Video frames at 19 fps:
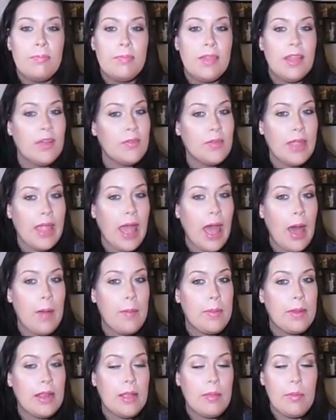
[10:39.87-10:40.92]
nothing
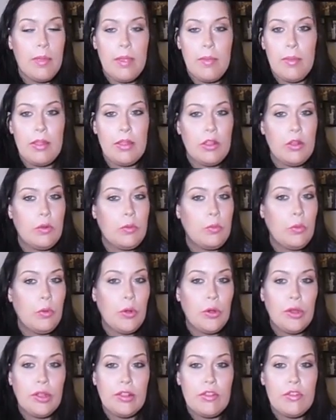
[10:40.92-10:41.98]
happening, maybe a little
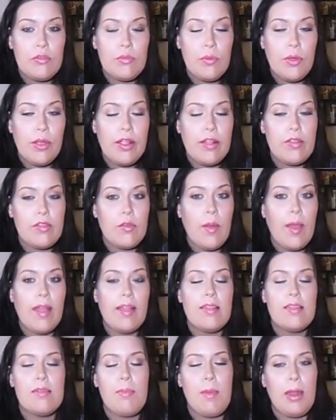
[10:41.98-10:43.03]
more at this point, so I
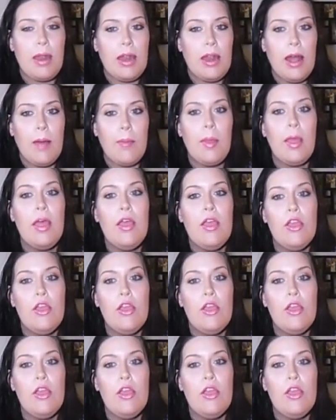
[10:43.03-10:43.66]
had sped it up